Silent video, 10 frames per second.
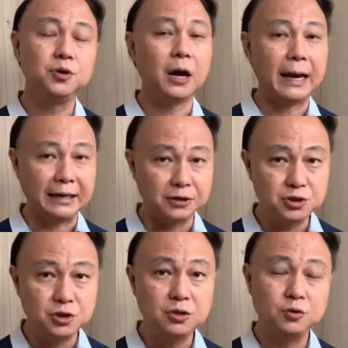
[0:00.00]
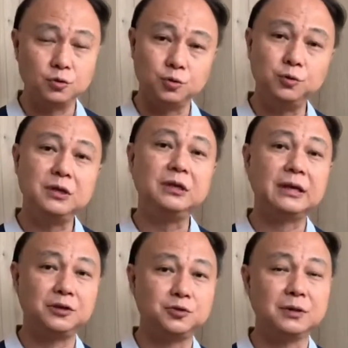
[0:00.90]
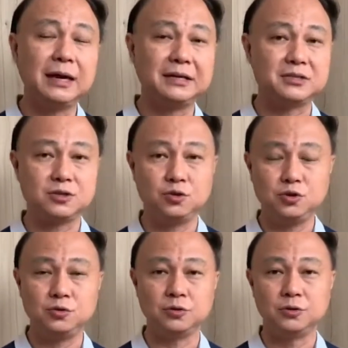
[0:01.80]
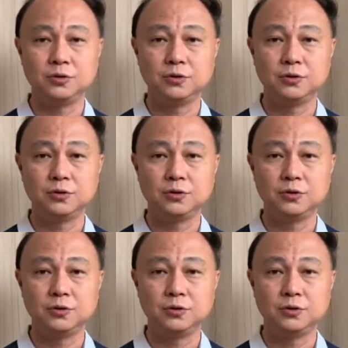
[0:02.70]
your energy to do things that you like to do.